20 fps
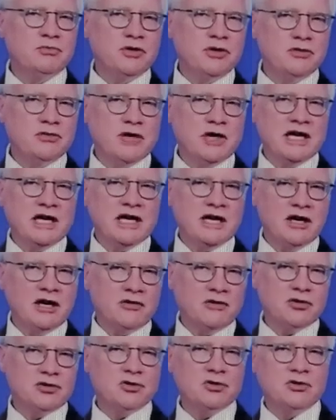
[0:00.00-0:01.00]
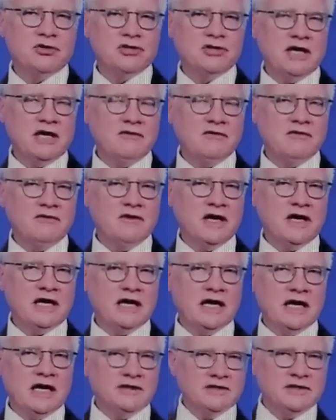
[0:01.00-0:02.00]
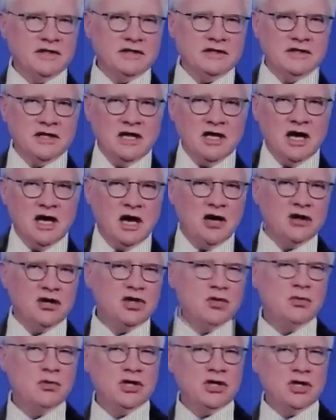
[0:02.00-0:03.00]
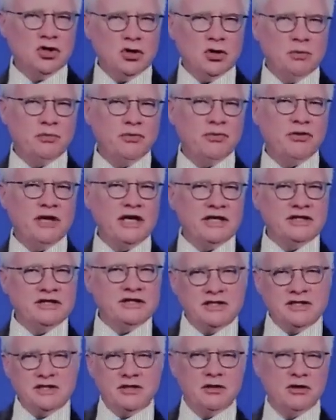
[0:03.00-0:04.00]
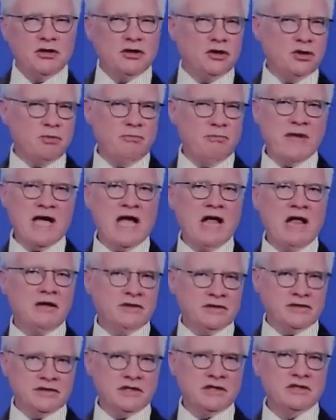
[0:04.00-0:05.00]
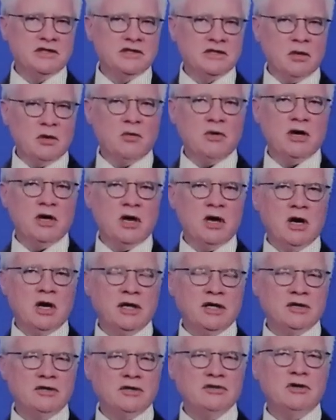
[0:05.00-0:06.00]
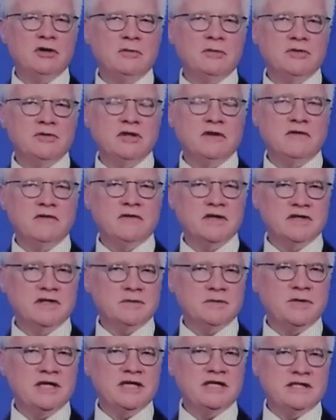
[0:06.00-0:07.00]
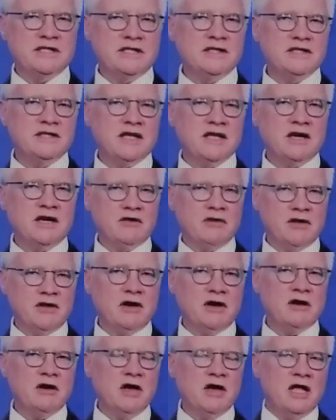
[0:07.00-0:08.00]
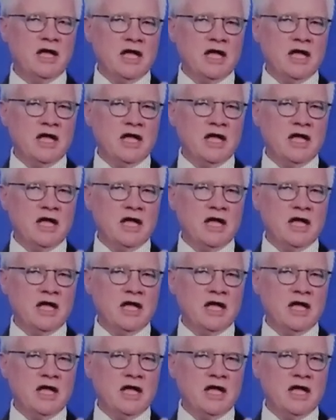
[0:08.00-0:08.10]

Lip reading: butyrate and other short-chain fatty acids? Are you in a good place? Is there a good balance that's going on in terms of the species that are there